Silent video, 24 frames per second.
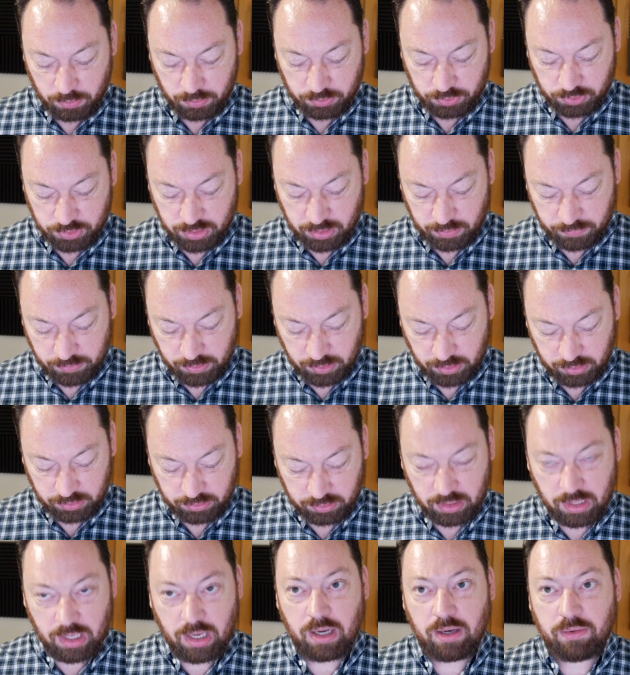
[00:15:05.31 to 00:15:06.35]
shifting
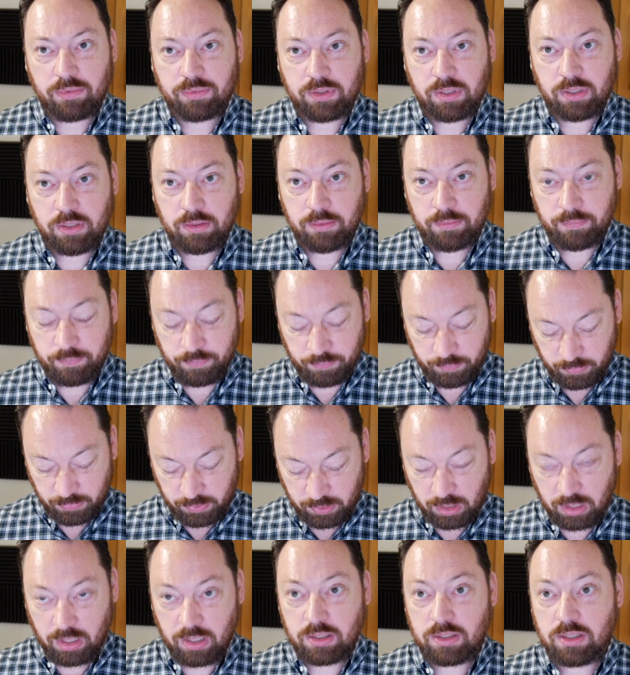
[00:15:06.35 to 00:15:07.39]
left
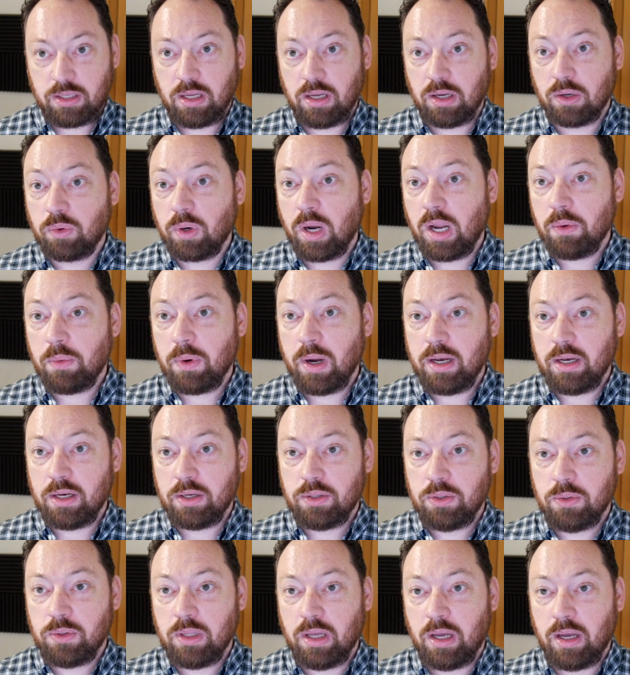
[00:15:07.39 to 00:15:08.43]
is a great way to
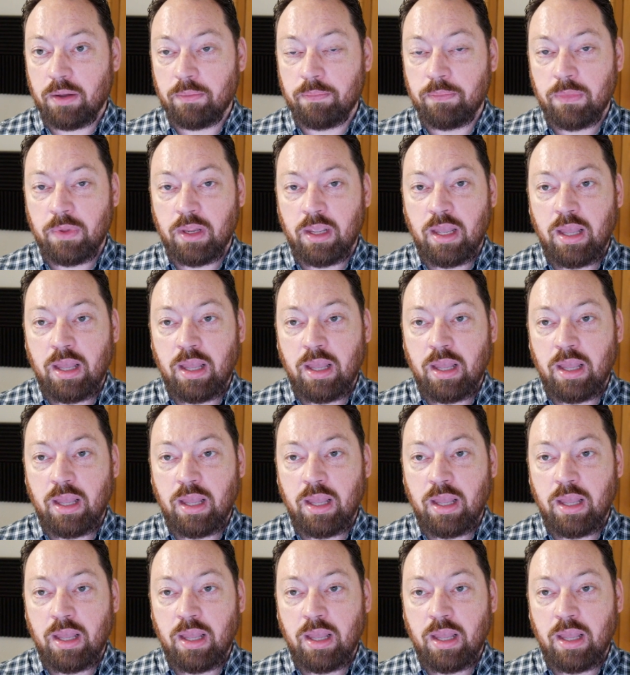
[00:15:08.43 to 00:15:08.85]
do that.